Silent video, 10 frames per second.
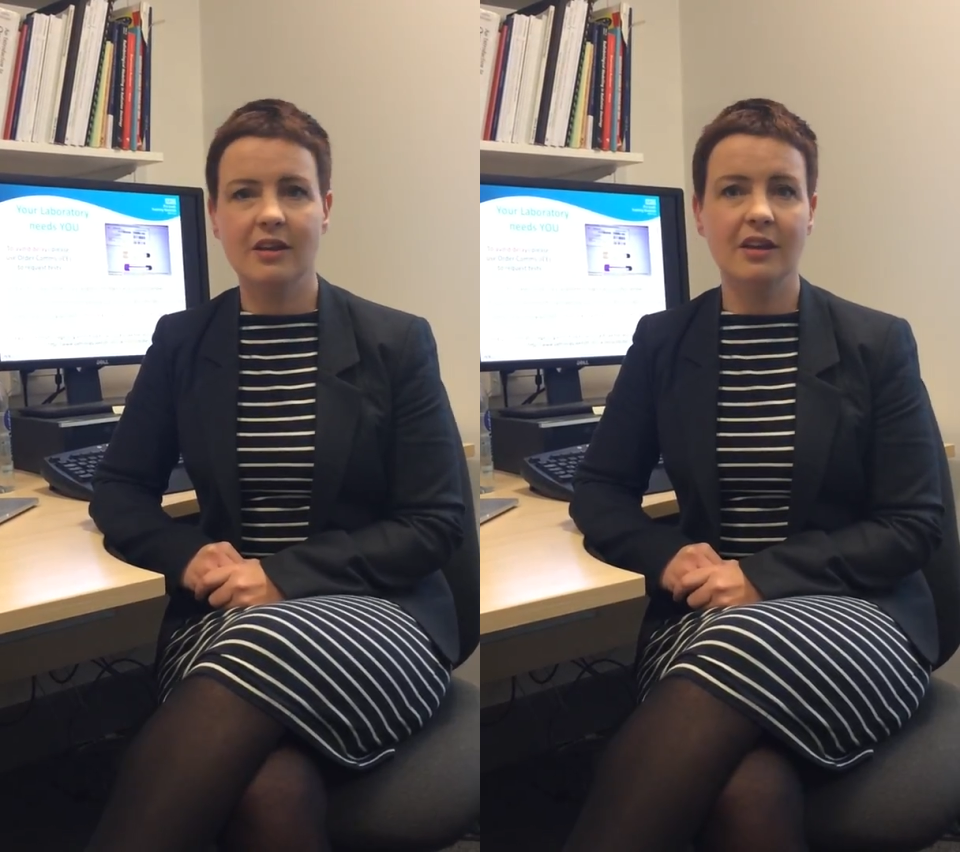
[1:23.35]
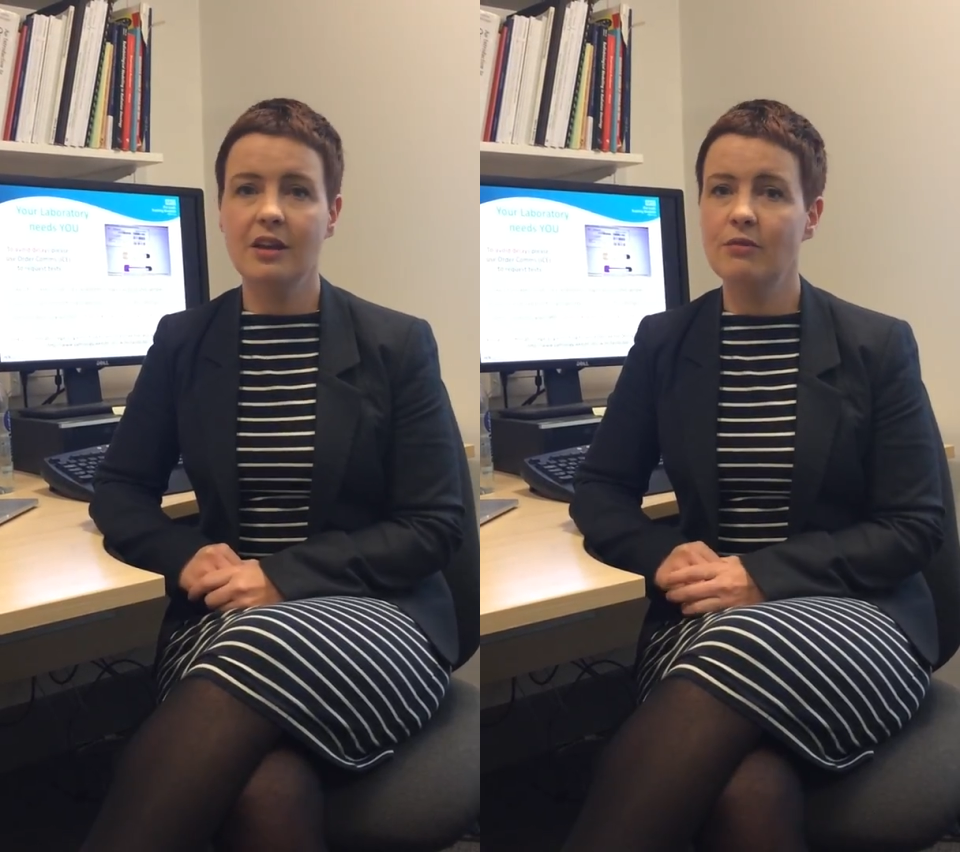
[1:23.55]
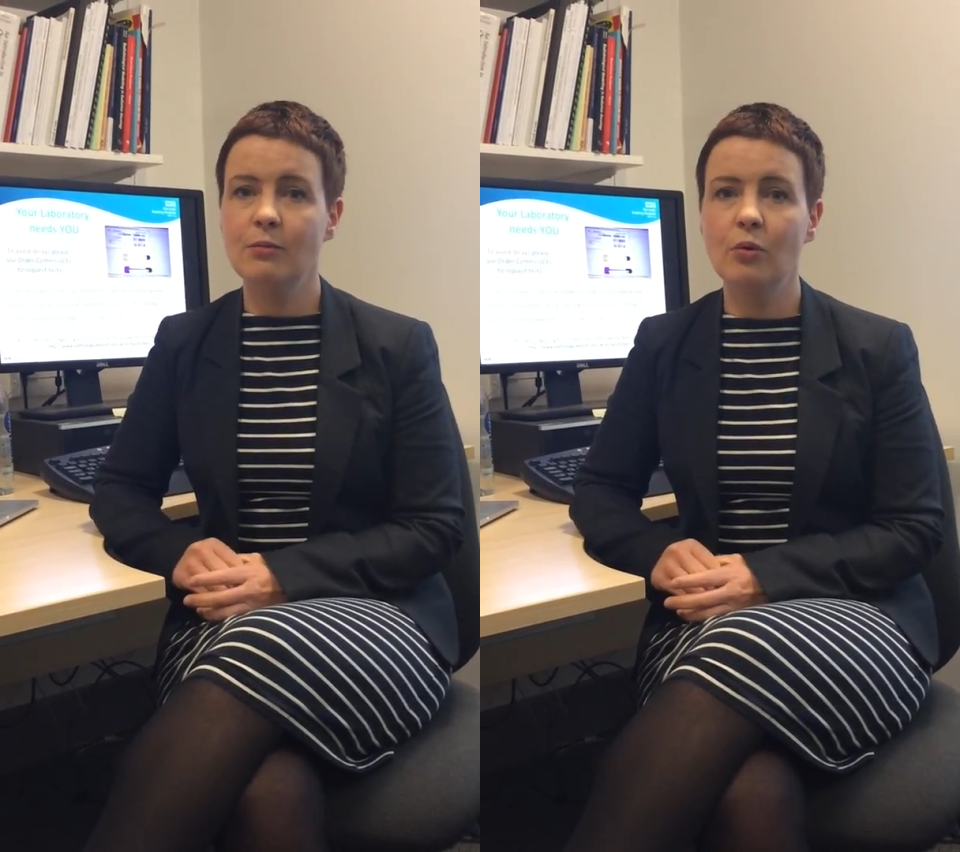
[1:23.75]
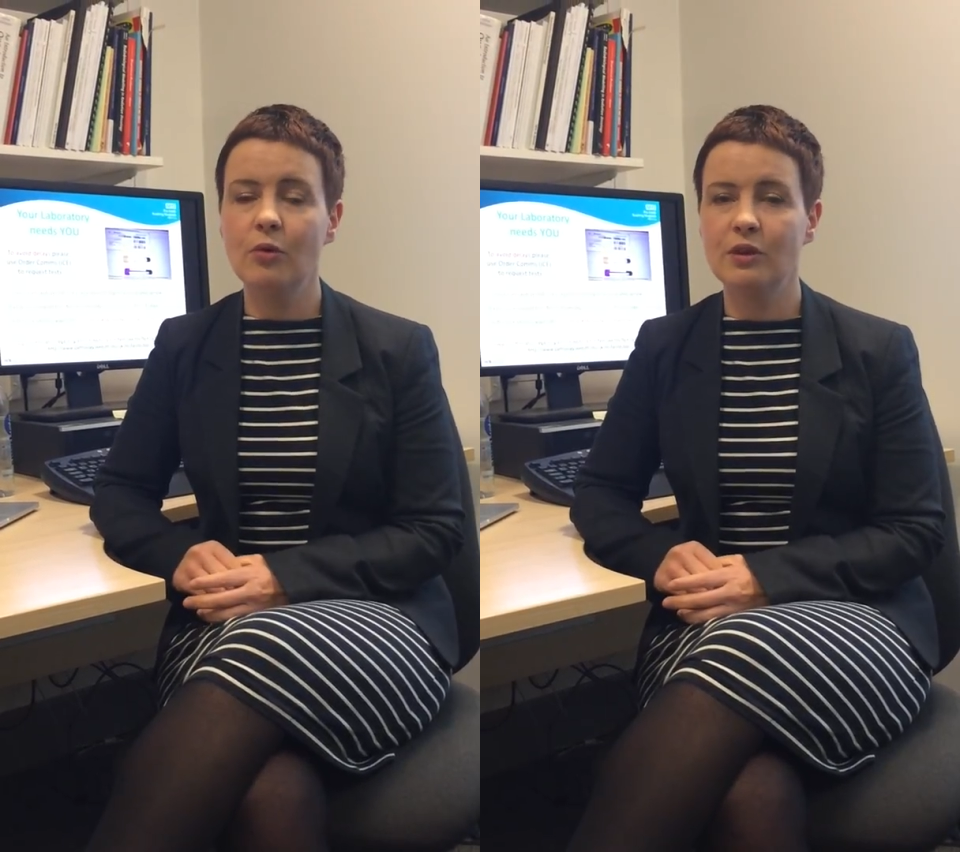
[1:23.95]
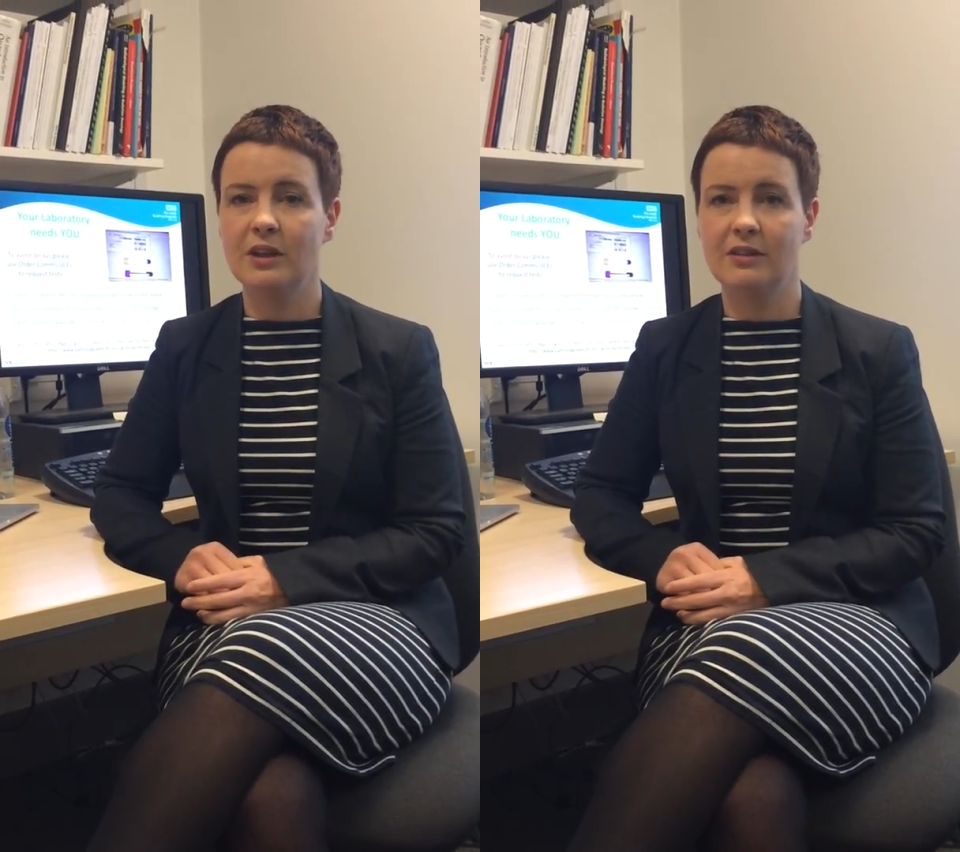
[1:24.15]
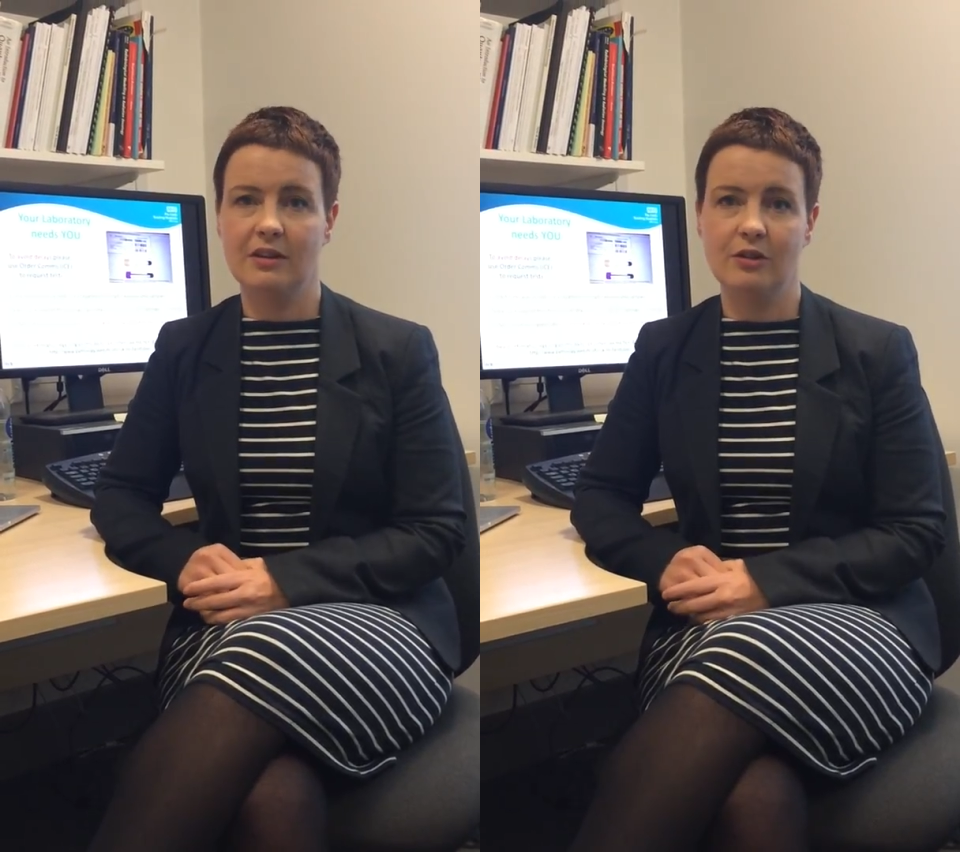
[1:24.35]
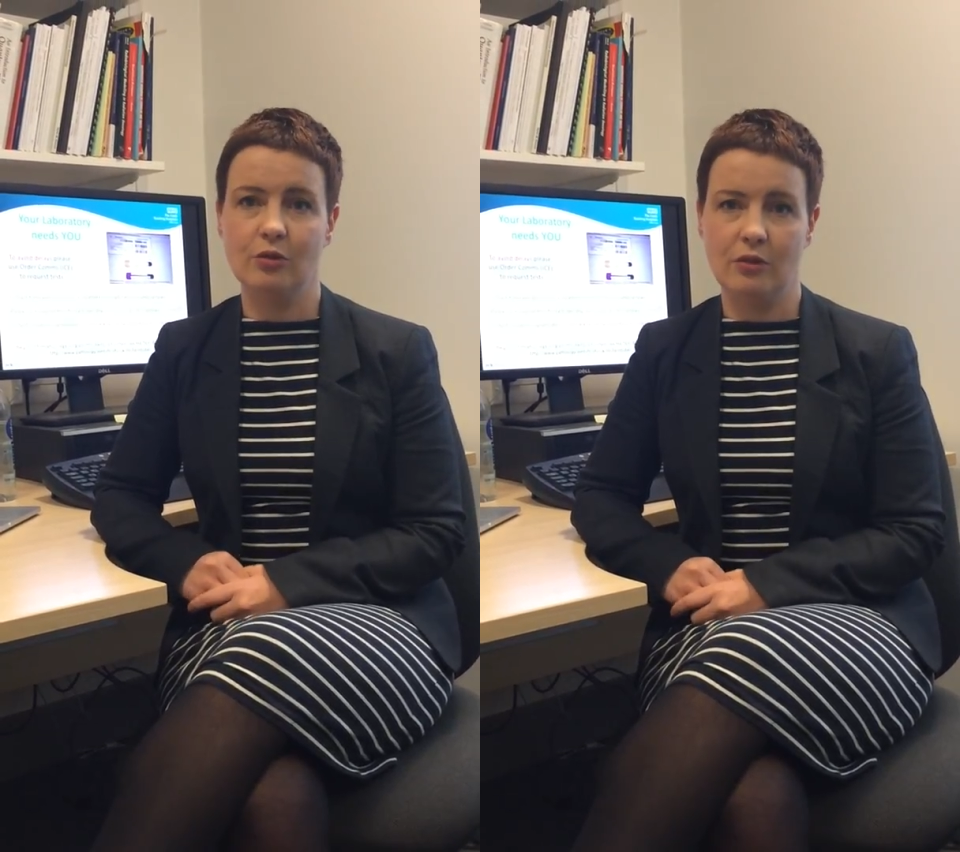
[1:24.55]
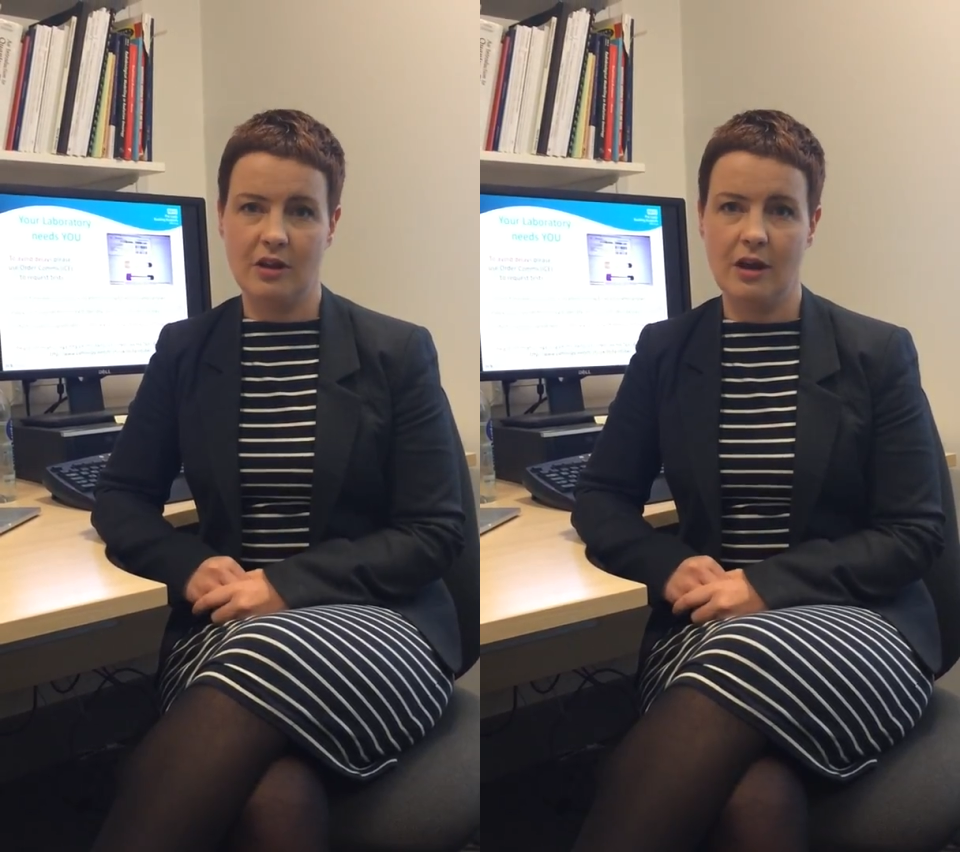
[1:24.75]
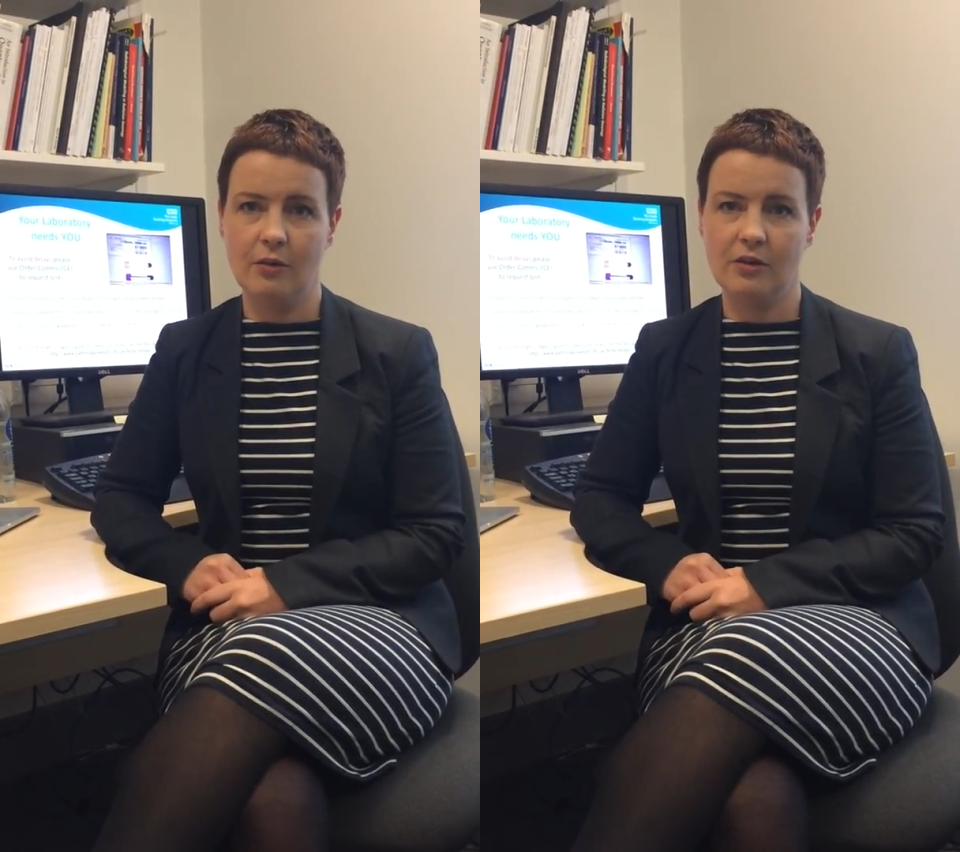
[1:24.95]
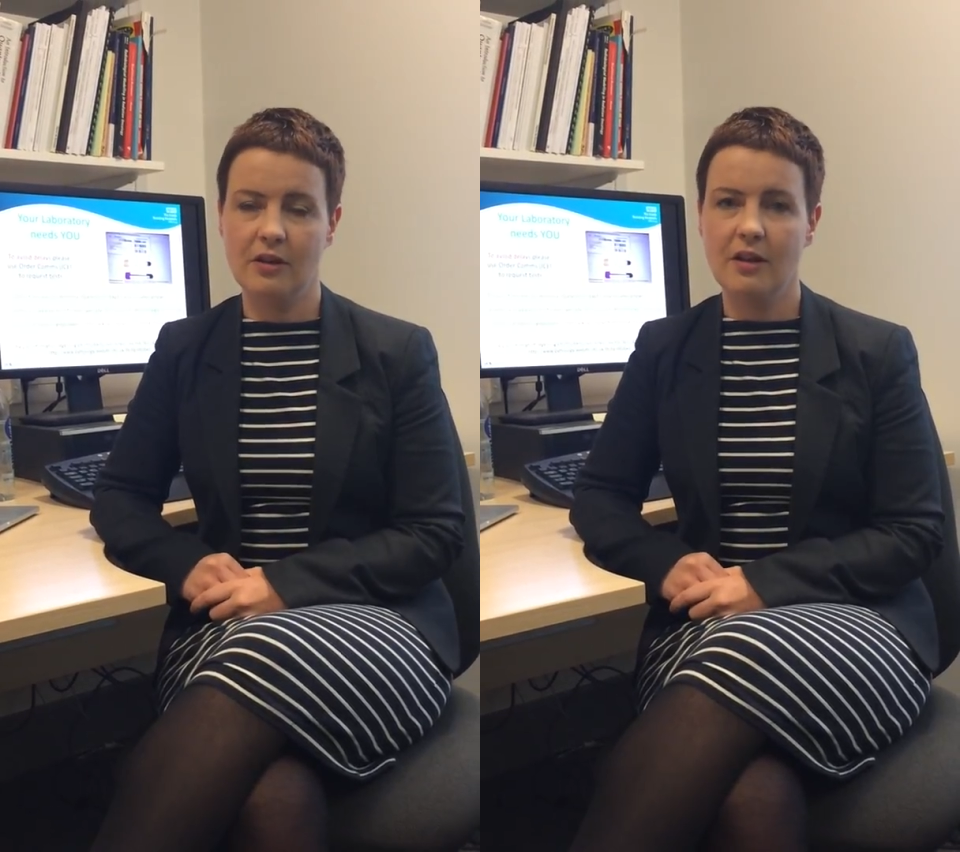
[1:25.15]
taking even more things into
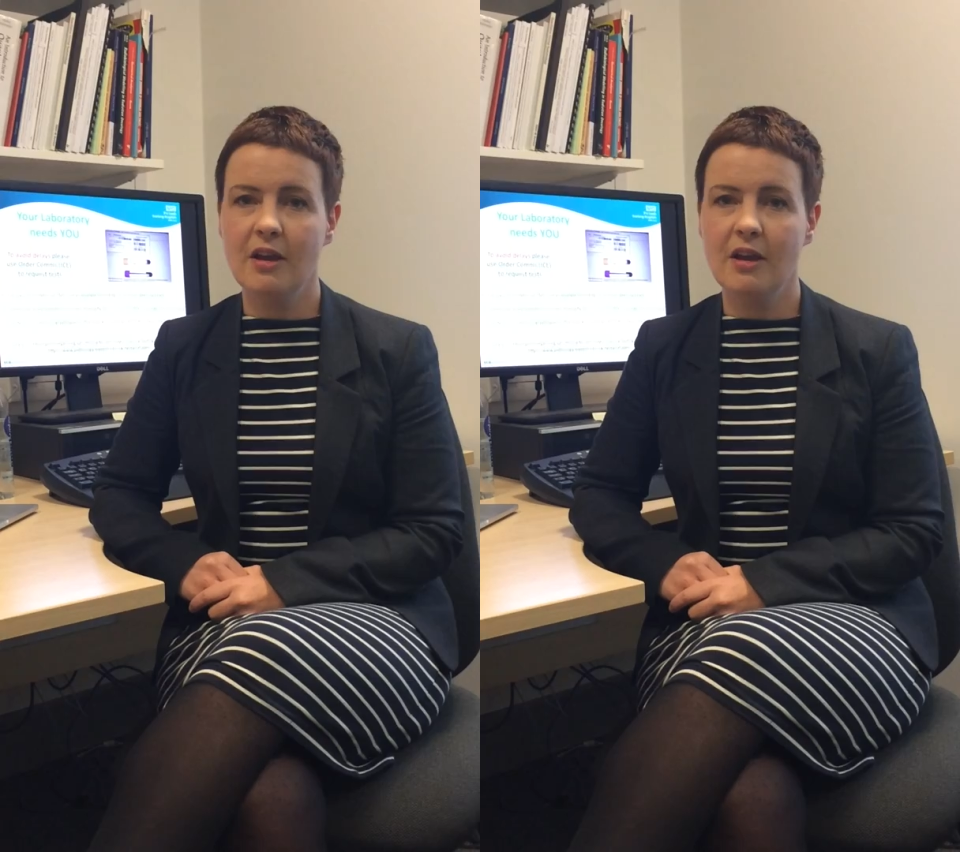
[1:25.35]
account.